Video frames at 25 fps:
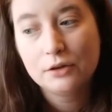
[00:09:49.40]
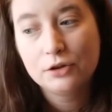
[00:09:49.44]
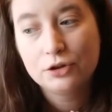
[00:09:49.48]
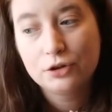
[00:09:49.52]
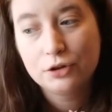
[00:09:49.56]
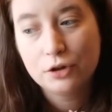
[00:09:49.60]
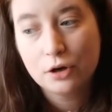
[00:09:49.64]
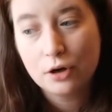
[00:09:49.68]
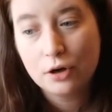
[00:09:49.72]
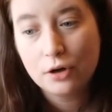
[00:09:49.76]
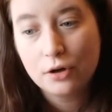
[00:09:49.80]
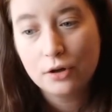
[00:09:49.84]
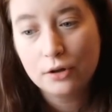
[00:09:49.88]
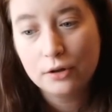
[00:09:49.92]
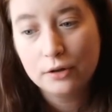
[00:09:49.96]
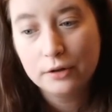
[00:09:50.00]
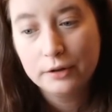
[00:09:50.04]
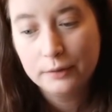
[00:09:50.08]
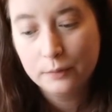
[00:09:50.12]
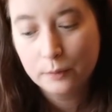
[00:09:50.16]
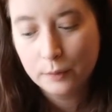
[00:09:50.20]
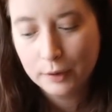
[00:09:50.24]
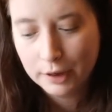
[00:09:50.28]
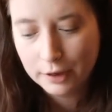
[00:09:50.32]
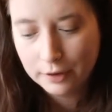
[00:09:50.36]
shawl
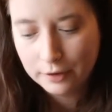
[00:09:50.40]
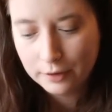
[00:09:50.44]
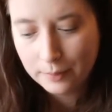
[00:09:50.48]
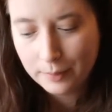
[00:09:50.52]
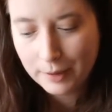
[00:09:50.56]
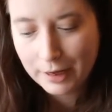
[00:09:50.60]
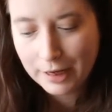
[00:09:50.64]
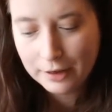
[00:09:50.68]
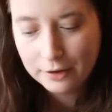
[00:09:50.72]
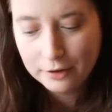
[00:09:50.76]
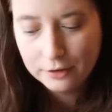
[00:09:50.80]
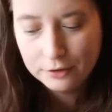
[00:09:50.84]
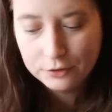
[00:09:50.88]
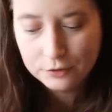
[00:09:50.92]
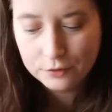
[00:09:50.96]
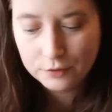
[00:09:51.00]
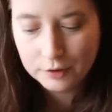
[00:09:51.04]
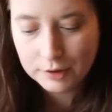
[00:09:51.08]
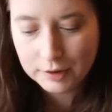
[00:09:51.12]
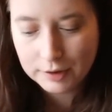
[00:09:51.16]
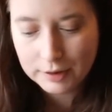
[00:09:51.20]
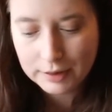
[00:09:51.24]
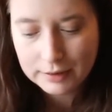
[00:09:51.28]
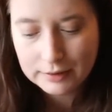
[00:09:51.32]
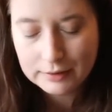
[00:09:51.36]
where the pattern's
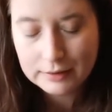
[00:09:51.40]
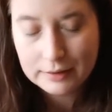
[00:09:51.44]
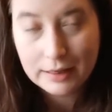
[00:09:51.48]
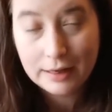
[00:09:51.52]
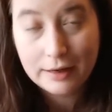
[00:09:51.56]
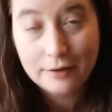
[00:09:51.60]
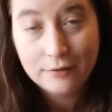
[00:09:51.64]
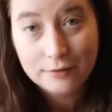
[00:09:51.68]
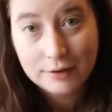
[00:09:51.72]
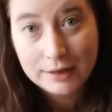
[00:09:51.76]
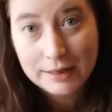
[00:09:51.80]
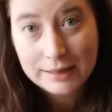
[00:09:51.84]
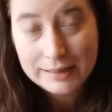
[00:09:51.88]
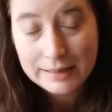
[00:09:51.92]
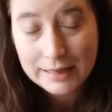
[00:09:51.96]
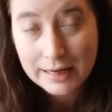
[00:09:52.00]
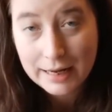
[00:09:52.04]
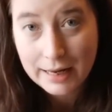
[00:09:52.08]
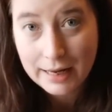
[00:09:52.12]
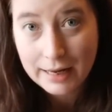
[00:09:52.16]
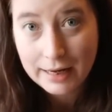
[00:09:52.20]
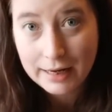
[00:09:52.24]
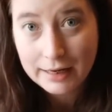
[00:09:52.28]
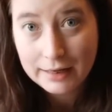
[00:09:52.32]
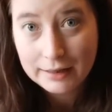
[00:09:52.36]
released every
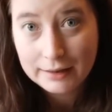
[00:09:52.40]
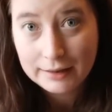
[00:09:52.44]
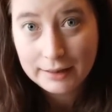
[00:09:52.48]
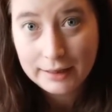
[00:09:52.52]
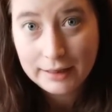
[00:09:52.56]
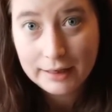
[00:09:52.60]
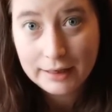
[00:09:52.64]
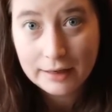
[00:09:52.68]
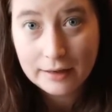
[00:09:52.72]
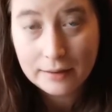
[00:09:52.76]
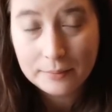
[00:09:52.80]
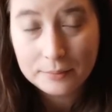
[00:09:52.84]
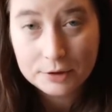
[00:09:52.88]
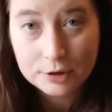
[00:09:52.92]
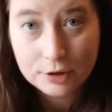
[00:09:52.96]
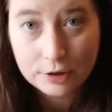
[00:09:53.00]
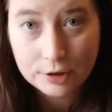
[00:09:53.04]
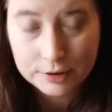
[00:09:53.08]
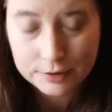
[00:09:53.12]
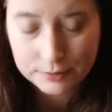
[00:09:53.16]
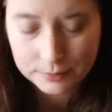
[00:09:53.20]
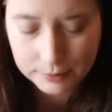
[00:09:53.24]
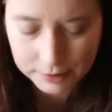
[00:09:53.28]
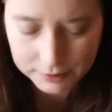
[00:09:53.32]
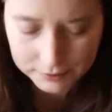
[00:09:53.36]
day leading up to
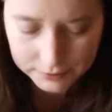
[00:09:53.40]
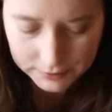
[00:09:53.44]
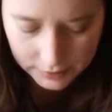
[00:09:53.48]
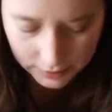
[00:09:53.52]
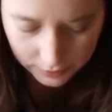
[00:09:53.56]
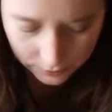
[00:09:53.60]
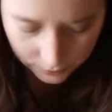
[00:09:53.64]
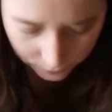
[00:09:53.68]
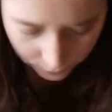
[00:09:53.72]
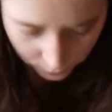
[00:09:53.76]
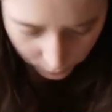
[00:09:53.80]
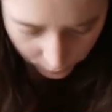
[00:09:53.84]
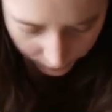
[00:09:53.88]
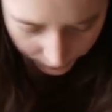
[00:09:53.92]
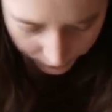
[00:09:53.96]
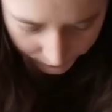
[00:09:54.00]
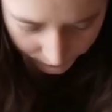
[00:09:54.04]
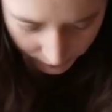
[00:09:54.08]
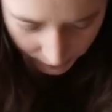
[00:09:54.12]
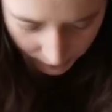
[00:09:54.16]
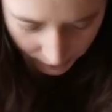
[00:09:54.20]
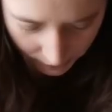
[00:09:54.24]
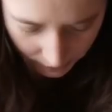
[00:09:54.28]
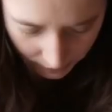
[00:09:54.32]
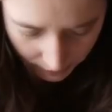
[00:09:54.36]
Christmas. Now, of
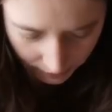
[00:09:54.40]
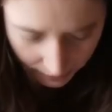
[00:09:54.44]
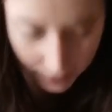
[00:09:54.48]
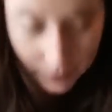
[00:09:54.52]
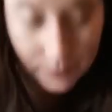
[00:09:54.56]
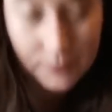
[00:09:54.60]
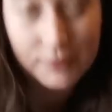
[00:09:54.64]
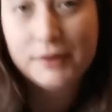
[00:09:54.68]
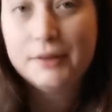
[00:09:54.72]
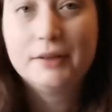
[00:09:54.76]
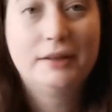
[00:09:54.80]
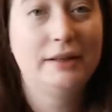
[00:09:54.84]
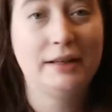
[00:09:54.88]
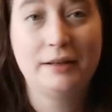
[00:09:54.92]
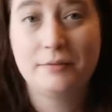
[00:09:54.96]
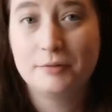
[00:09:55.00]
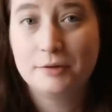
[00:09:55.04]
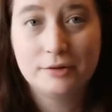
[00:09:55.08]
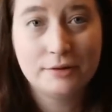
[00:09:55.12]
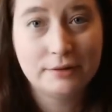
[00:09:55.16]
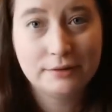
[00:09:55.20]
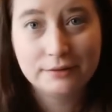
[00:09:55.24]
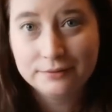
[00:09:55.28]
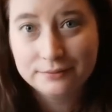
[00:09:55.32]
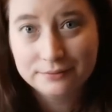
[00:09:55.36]
course, I was
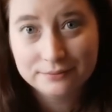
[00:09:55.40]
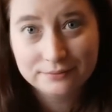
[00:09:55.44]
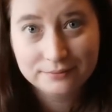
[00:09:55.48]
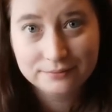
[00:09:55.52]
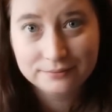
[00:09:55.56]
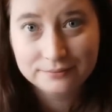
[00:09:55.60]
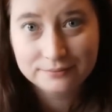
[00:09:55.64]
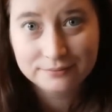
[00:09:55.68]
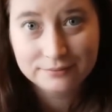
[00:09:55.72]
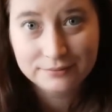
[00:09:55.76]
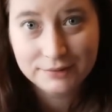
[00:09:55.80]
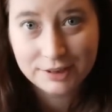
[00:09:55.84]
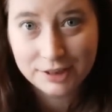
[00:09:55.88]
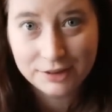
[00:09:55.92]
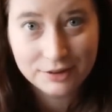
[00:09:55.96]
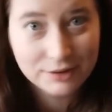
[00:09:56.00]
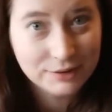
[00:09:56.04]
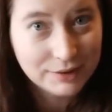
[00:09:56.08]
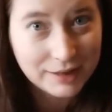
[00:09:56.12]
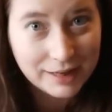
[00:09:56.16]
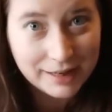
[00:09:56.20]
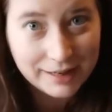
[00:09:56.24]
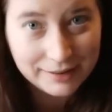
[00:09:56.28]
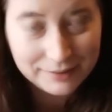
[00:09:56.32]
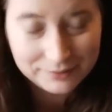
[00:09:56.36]
unable to
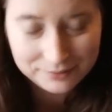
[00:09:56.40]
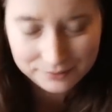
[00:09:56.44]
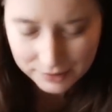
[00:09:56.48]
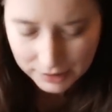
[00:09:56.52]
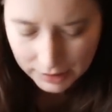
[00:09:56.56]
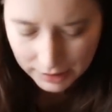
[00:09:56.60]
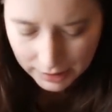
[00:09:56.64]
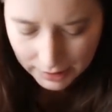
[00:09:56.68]
do that.